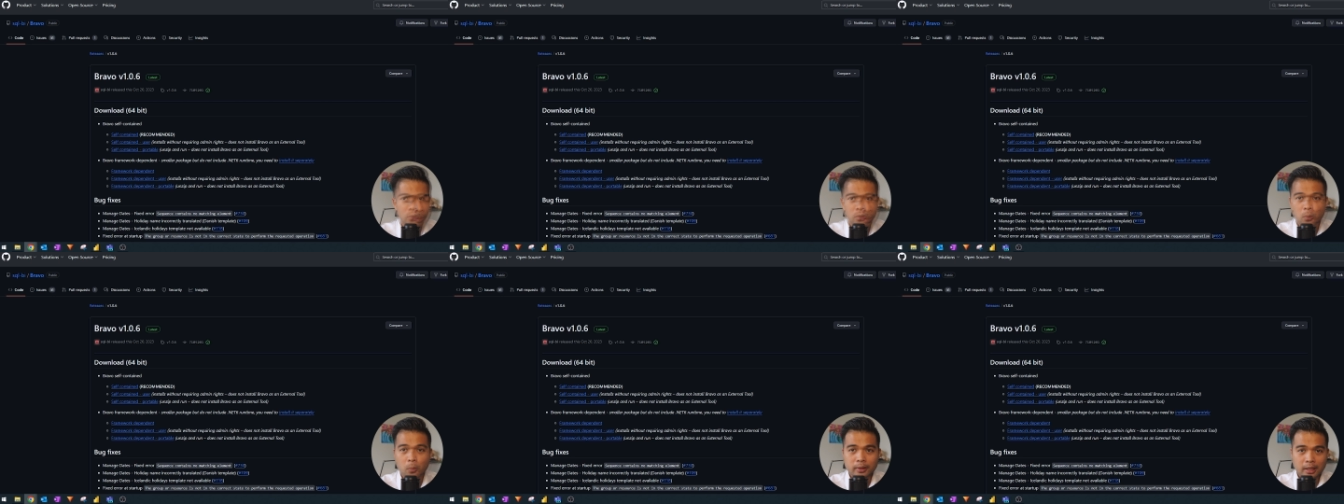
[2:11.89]

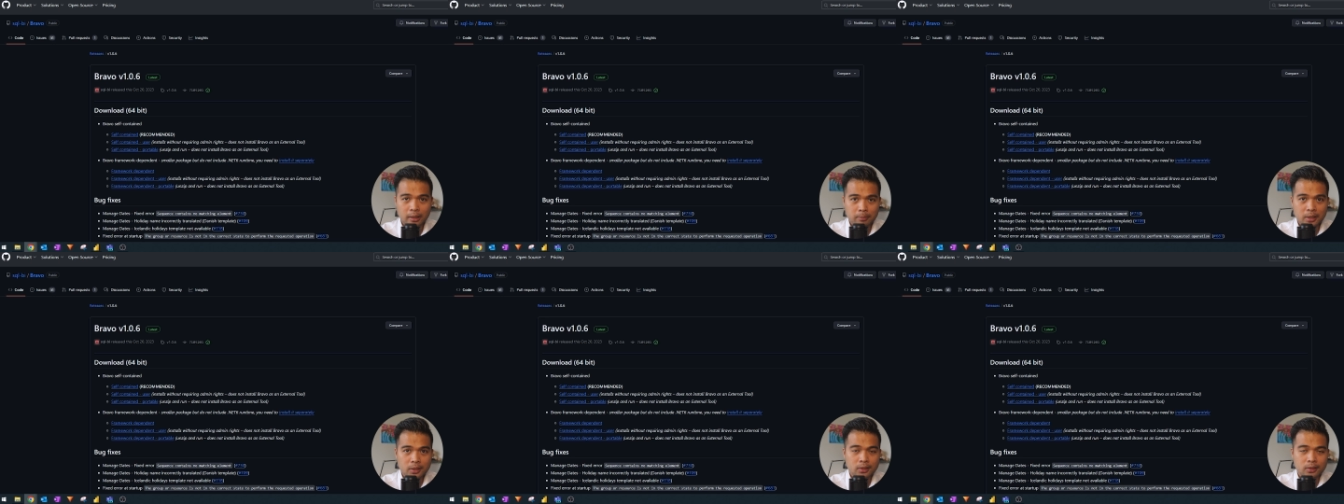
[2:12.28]
So what that
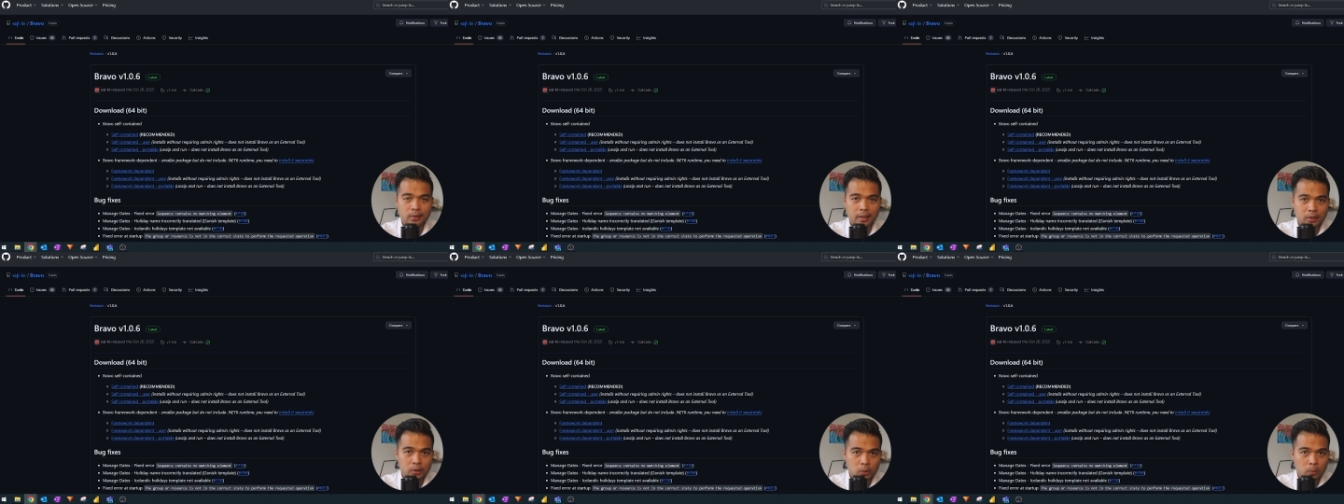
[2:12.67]
means is
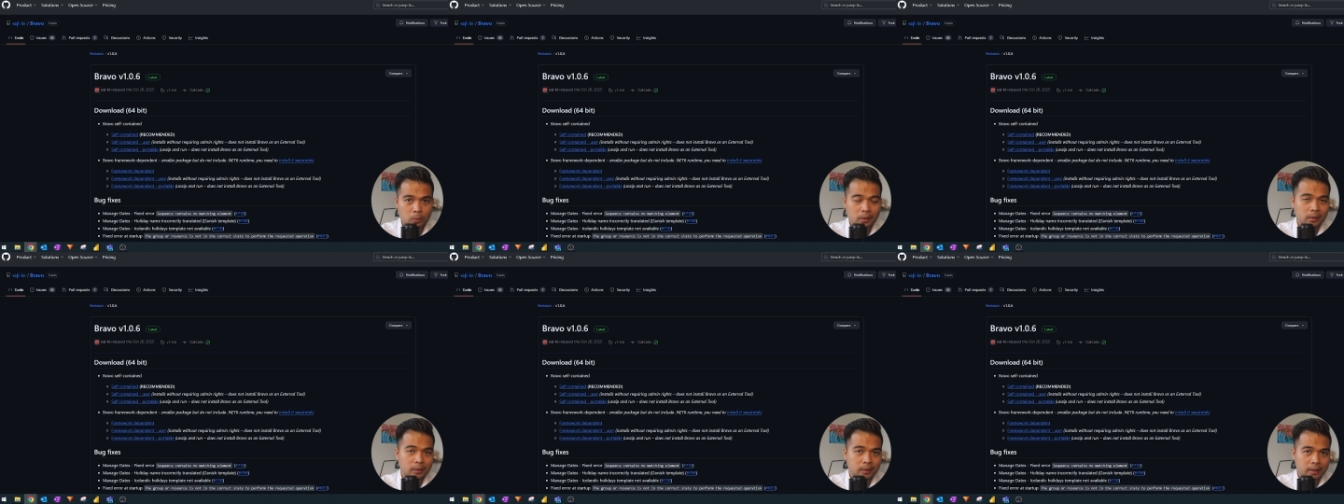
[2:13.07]
that you
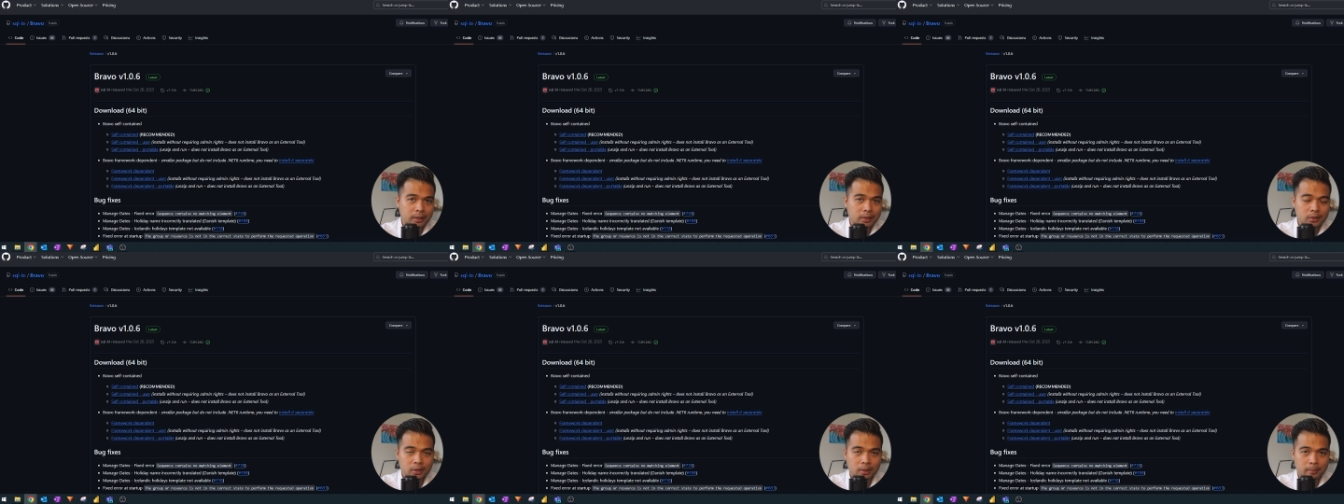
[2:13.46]
will
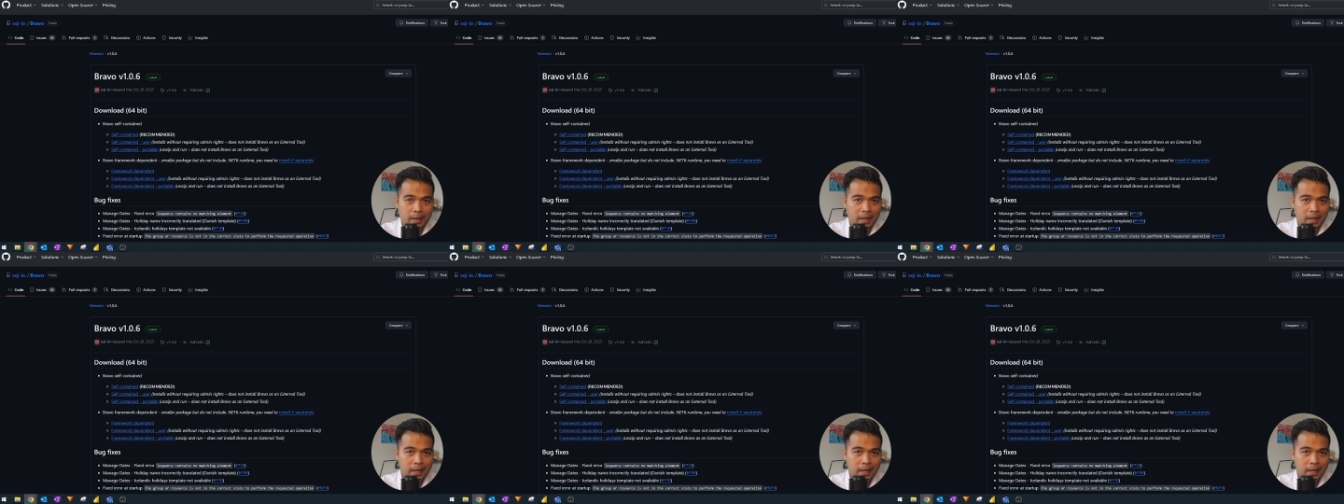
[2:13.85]
need some